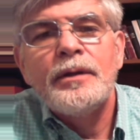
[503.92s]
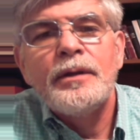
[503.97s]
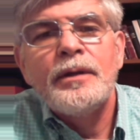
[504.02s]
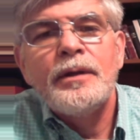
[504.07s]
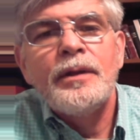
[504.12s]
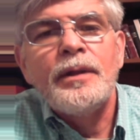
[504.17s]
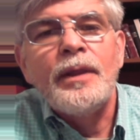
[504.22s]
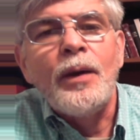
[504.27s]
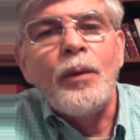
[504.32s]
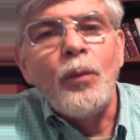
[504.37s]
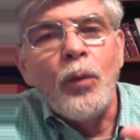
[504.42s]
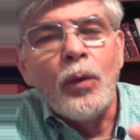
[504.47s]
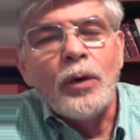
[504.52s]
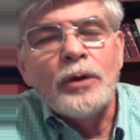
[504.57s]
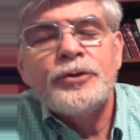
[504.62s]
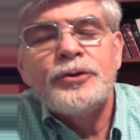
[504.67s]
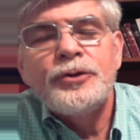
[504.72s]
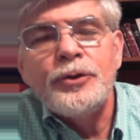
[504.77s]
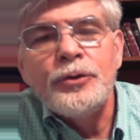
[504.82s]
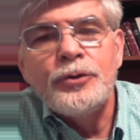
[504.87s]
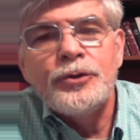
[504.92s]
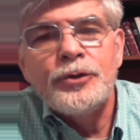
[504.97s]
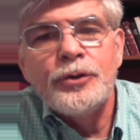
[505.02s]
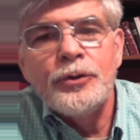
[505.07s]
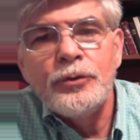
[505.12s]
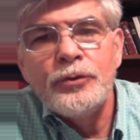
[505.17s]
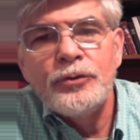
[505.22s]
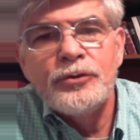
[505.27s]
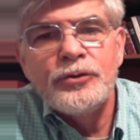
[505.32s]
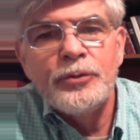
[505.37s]
That once you
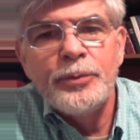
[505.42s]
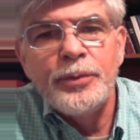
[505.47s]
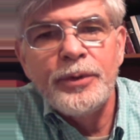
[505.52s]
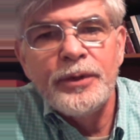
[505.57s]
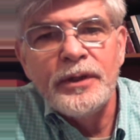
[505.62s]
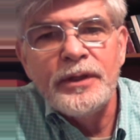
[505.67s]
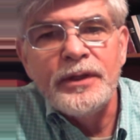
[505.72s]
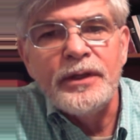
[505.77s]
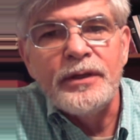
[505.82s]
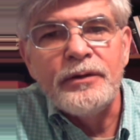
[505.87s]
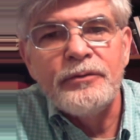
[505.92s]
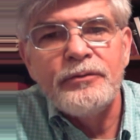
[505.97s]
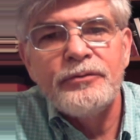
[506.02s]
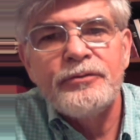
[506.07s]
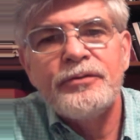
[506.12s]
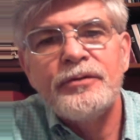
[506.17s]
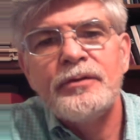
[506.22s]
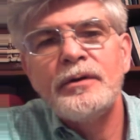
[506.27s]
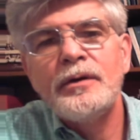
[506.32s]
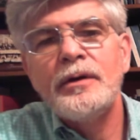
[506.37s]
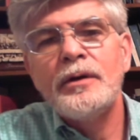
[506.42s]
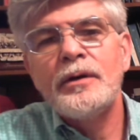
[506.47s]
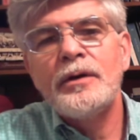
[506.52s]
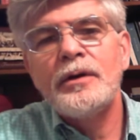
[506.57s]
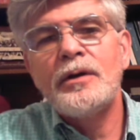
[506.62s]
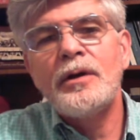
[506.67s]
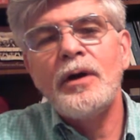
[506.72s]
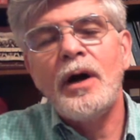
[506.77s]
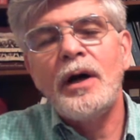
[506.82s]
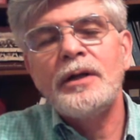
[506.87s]
choose to believe,
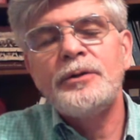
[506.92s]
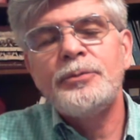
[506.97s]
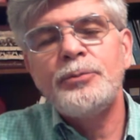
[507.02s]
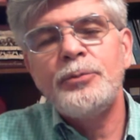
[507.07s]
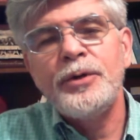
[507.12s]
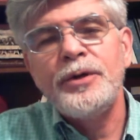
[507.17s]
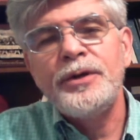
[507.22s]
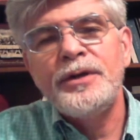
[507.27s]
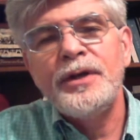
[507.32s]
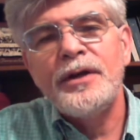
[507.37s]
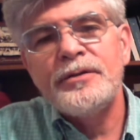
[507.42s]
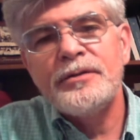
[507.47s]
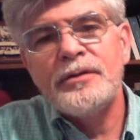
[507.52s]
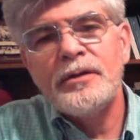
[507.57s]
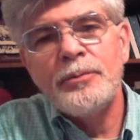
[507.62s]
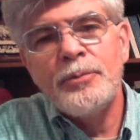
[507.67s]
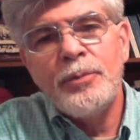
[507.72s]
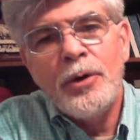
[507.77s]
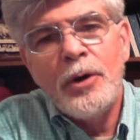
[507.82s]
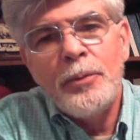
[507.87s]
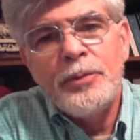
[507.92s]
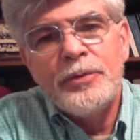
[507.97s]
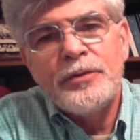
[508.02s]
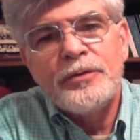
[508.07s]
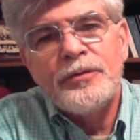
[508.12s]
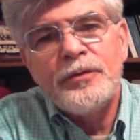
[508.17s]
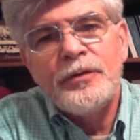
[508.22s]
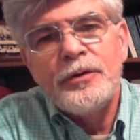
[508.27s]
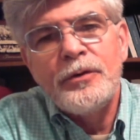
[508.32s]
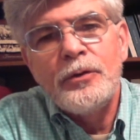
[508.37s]
God's predestined purpose
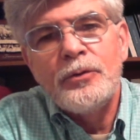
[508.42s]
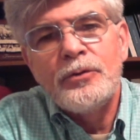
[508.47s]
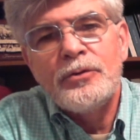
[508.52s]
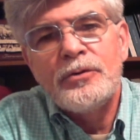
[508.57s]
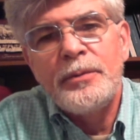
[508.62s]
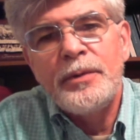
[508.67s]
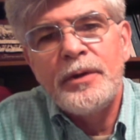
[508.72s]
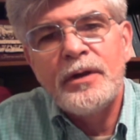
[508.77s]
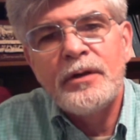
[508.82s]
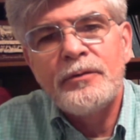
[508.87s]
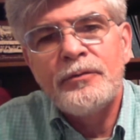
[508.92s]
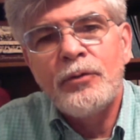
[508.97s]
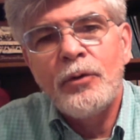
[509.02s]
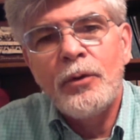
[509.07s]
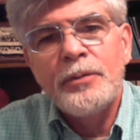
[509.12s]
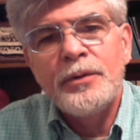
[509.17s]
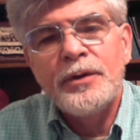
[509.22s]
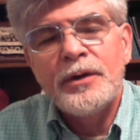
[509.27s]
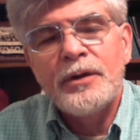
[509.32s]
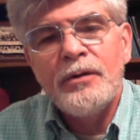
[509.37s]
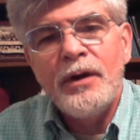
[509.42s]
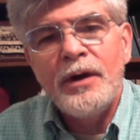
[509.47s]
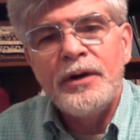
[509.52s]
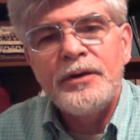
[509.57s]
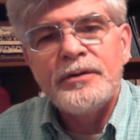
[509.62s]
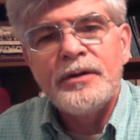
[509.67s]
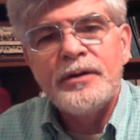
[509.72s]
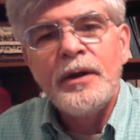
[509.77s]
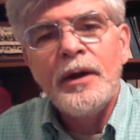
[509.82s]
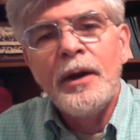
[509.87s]
for you is to be conformed to Christ.
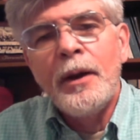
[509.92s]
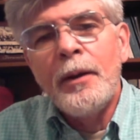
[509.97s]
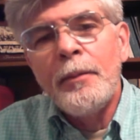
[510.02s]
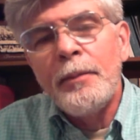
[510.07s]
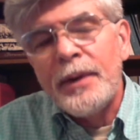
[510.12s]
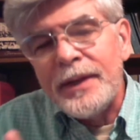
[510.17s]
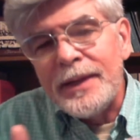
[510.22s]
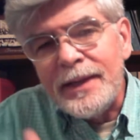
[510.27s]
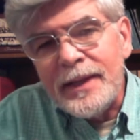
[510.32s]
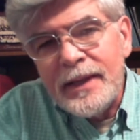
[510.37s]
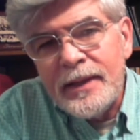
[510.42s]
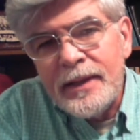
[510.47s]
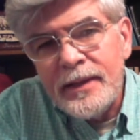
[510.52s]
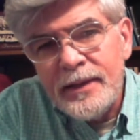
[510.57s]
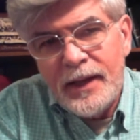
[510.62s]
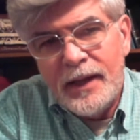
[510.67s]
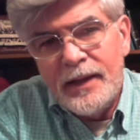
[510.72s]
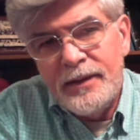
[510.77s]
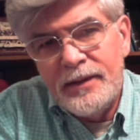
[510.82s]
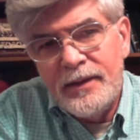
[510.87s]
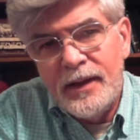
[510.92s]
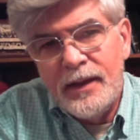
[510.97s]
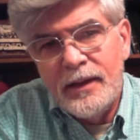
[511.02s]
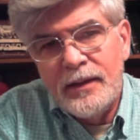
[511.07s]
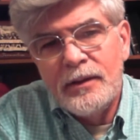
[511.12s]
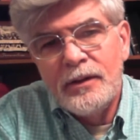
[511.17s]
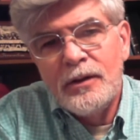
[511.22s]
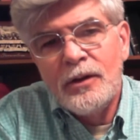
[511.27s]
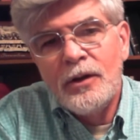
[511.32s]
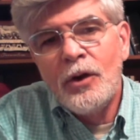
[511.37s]
But in that then,
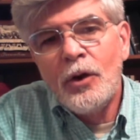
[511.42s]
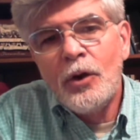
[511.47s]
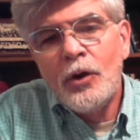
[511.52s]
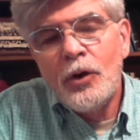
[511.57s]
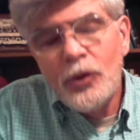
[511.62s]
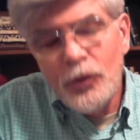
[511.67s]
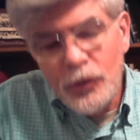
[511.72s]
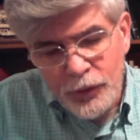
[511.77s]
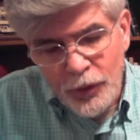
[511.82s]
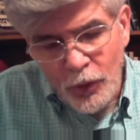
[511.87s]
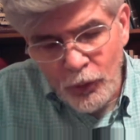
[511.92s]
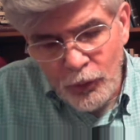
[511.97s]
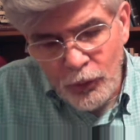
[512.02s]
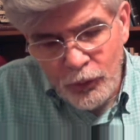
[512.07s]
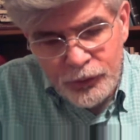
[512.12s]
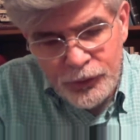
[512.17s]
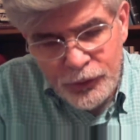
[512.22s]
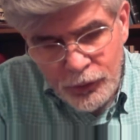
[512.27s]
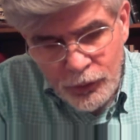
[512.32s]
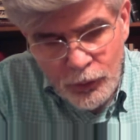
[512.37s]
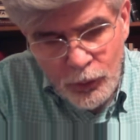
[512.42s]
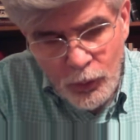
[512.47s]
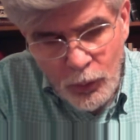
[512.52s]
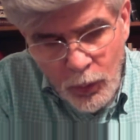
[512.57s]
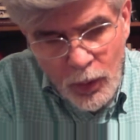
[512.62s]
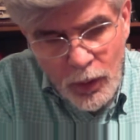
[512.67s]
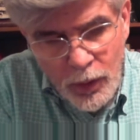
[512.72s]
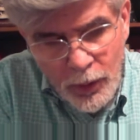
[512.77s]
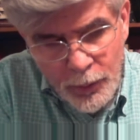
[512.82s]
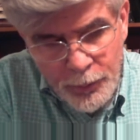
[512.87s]
those who
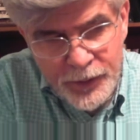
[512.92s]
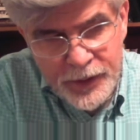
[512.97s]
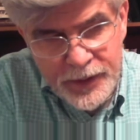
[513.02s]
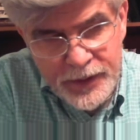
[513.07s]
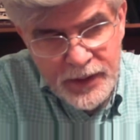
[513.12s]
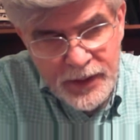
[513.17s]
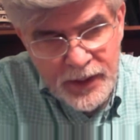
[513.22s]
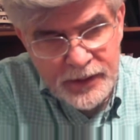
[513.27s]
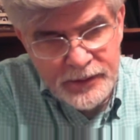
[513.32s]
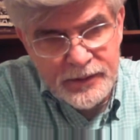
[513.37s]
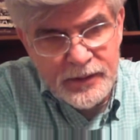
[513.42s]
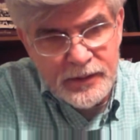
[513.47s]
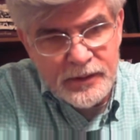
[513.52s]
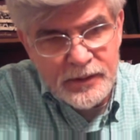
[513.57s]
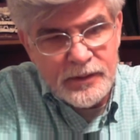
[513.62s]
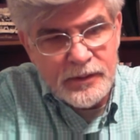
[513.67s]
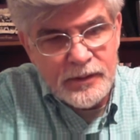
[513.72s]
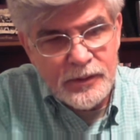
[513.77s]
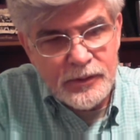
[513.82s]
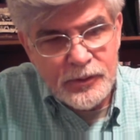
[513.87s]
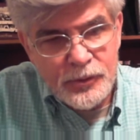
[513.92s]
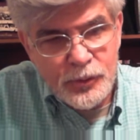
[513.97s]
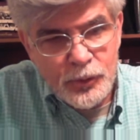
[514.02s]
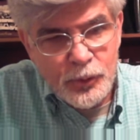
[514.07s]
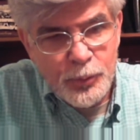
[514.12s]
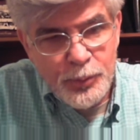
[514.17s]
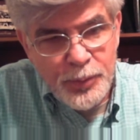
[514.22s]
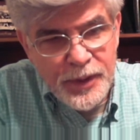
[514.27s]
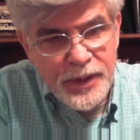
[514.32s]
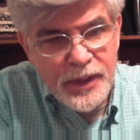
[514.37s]
were predestined to
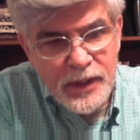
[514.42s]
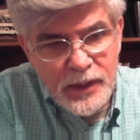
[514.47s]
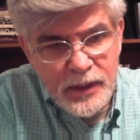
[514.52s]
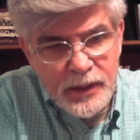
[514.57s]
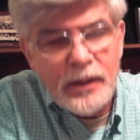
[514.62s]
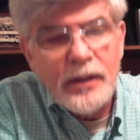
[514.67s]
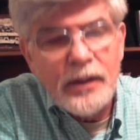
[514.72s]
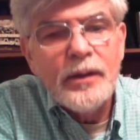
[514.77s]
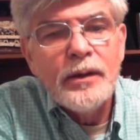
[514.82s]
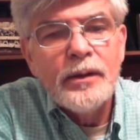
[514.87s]
be